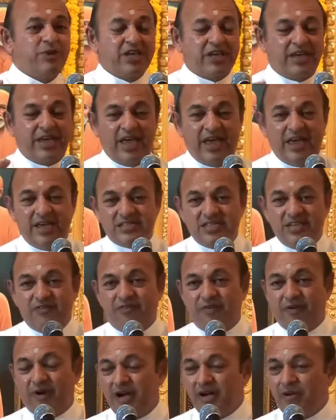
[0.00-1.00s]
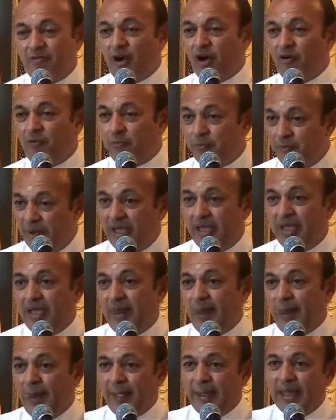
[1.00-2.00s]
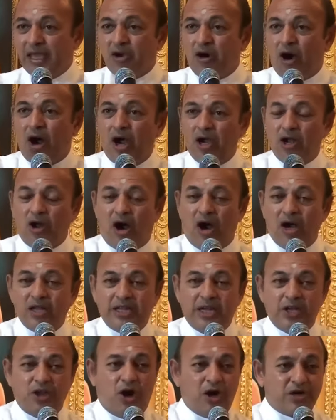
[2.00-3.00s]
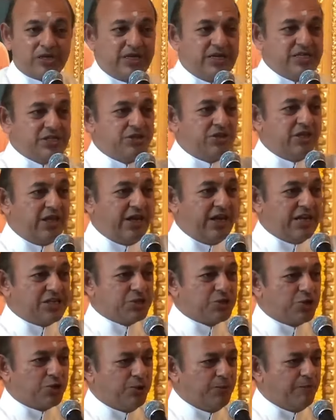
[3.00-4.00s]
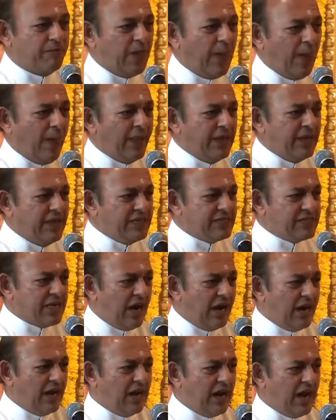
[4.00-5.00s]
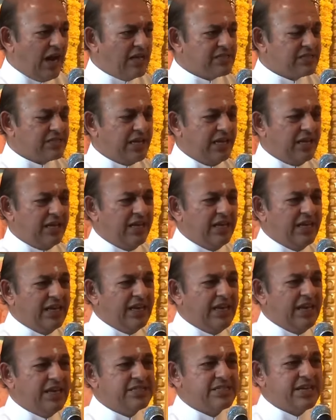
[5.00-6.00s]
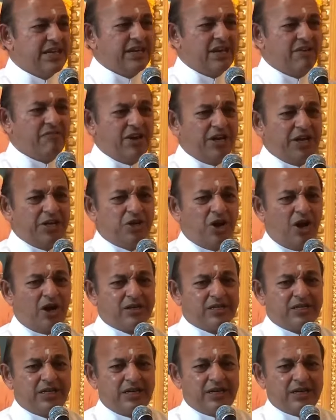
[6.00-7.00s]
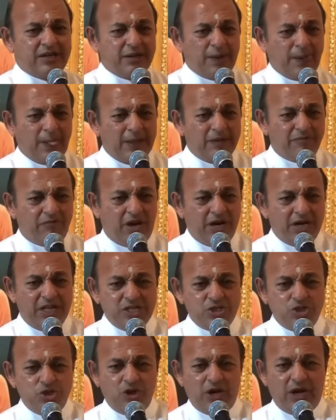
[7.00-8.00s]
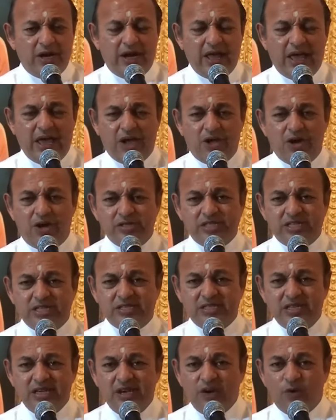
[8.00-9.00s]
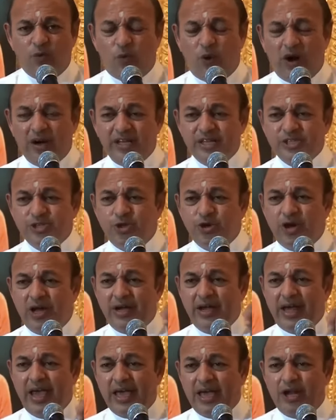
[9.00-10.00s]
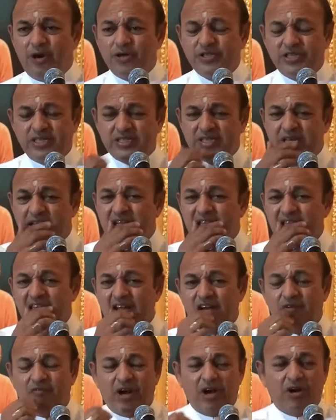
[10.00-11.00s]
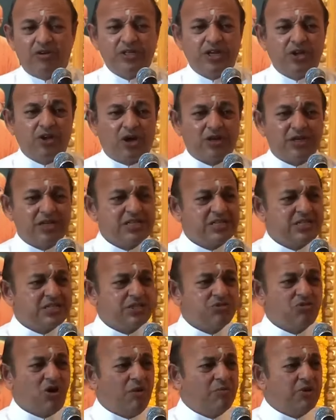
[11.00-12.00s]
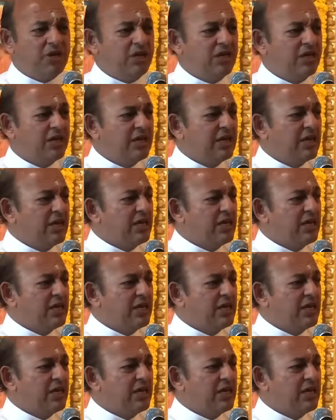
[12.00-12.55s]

my case in front of me. He called all the doctors to the next room. He started asking each and every doctor, "What is your diagnosis? What is your diagnosis?" Then one of the doctors says, "Swami,